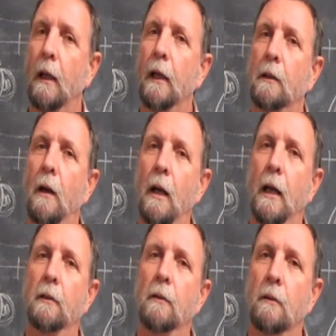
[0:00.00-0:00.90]
and I
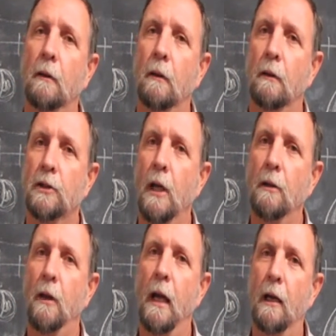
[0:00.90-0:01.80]
had to show
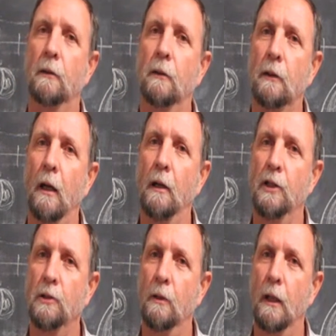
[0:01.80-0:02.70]
you how to tie a
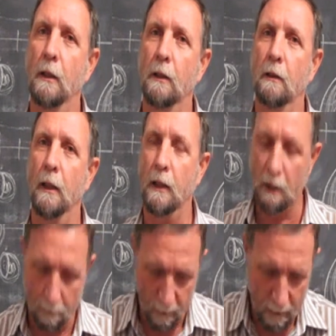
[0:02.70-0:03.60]
shoelace at
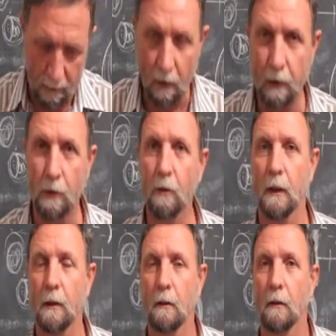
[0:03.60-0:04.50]
a speed that I do
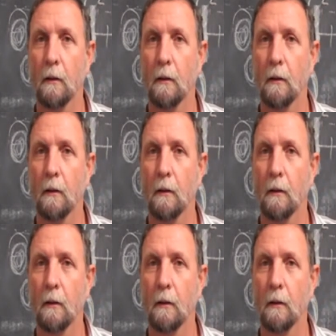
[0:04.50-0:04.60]
it,